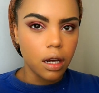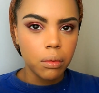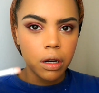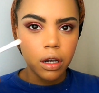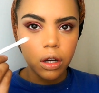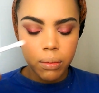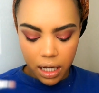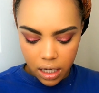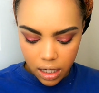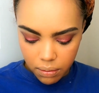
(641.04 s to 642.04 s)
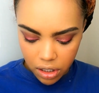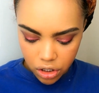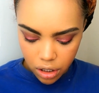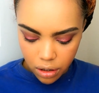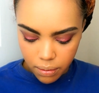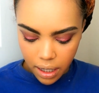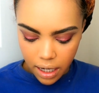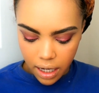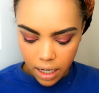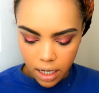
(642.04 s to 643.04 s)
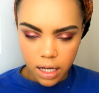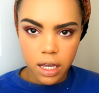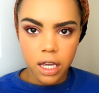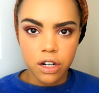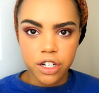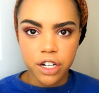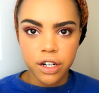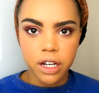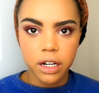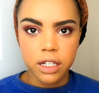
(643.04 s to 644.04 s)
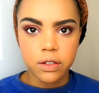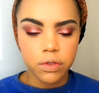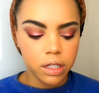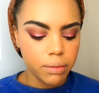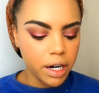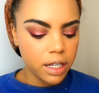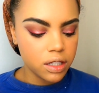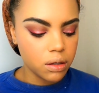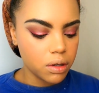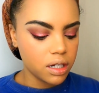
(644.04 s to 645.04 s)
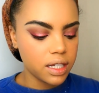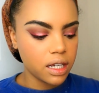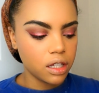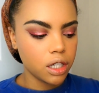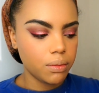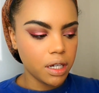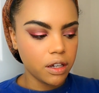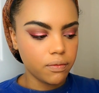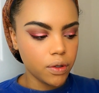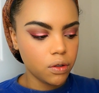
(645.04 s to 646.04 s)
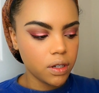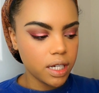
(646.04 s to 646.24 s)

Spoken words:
Now I'm going to go back in and make sure my inner tear duct is really bright. So I'm going to take a little bit of Moon